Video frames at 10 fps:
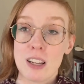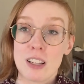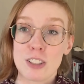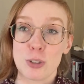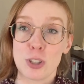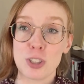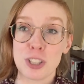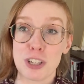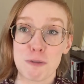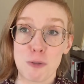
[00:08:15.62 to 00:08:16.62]
So children's
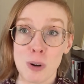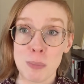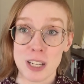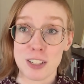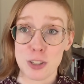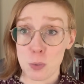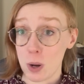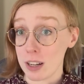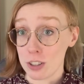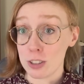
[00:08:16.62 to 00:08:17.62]
conformity to
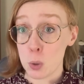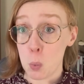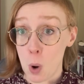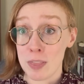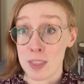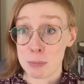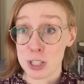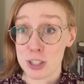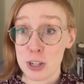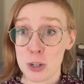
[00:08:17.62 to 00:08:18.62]
what adults want them to
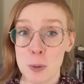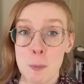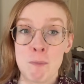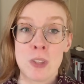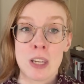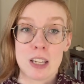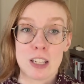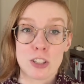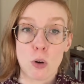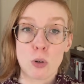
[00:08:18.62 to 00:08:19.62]
do
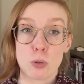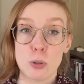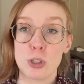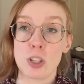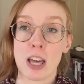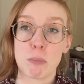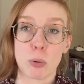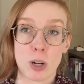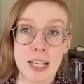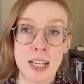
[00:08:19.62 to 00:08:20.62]
is so crucial that
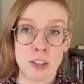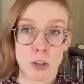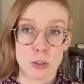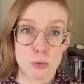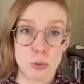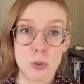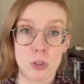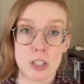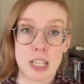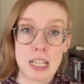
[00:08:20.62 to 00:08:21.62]
breaking those
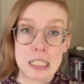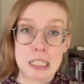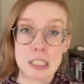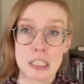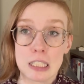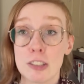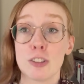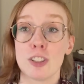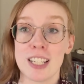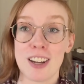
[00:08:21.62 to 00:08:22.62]
rules
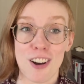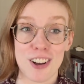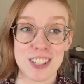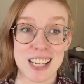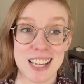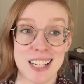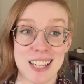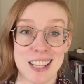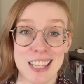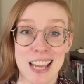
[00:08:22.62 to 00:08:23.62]
literally calls
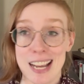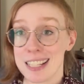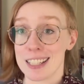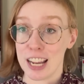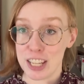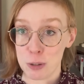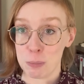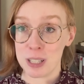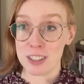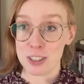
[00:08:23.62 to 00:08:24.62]
in the
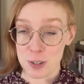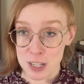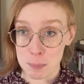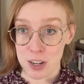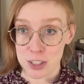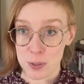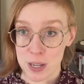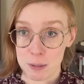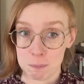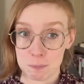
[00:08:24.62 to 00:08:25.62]
anti-human to respond to
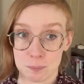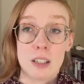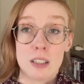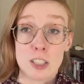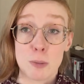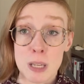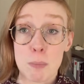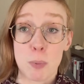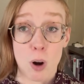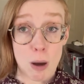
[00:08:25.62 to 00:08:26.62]
it. To be
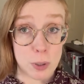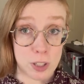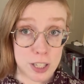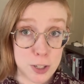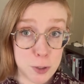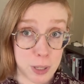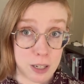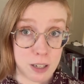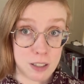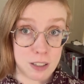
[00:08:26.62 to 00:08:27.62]
properly
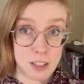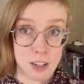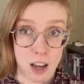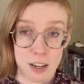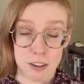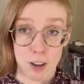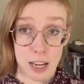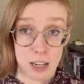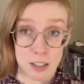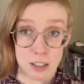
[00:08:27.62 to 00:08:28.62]
human, to not
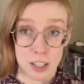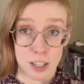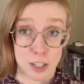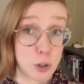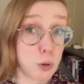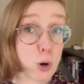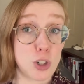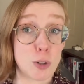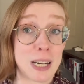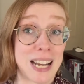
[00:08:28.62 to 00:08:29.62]
invite the
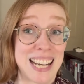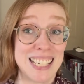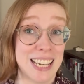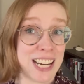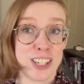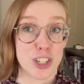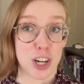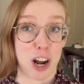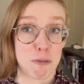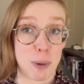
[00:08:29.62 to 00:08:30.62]
encroachment and danger
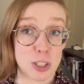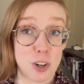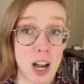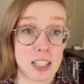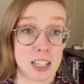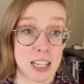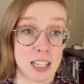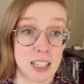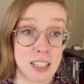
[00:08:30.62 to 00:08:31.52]
of monstrosity,